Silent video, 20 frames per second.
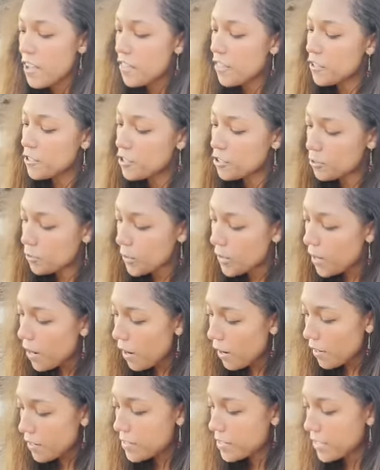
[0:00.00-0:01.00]
The
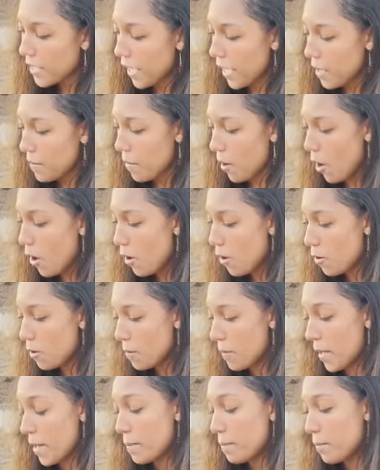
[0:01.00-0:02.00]
Sweethearts came
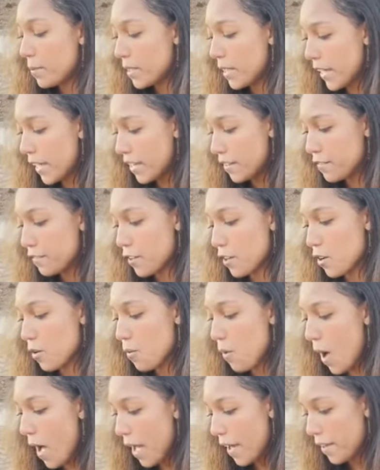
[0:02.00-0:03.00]
home and played for a
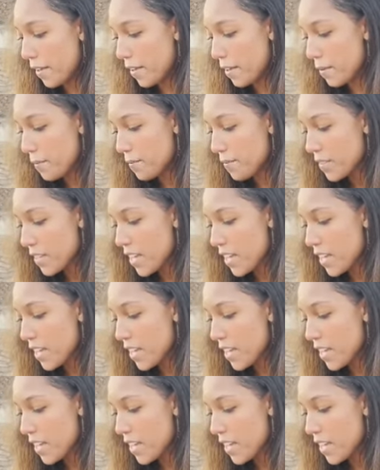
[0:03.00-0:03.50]
while.